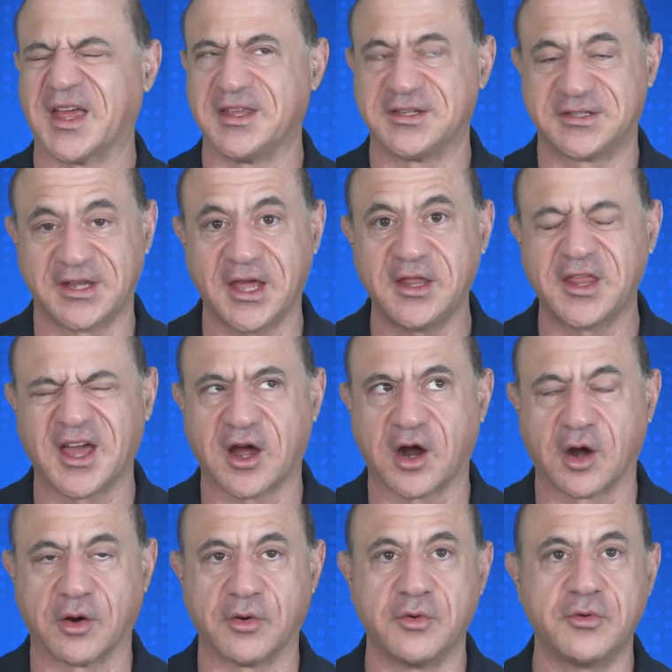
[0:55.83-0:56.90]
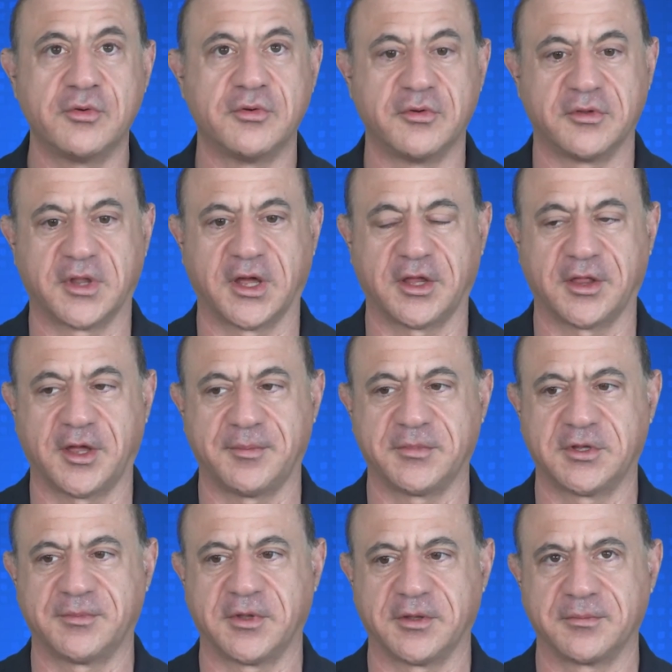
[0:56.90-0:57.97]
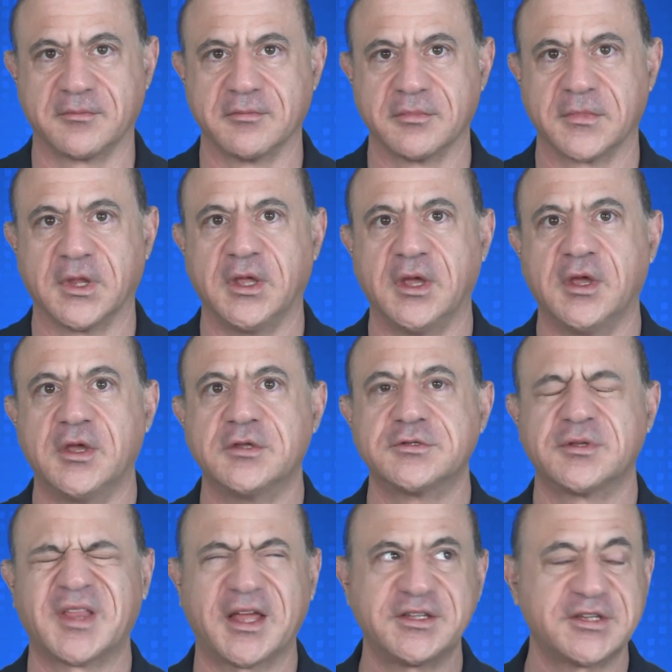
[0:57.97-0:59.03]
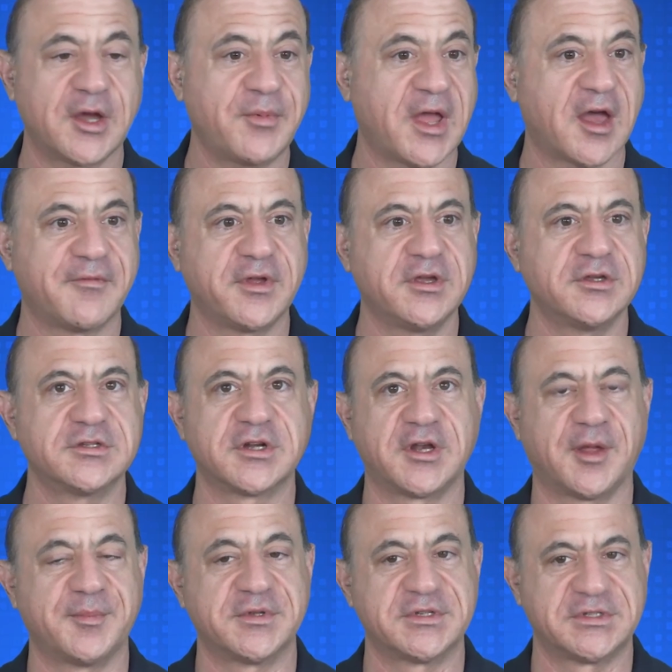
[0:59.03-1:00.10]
they say they are or who they claim to be. So let's say we have a user named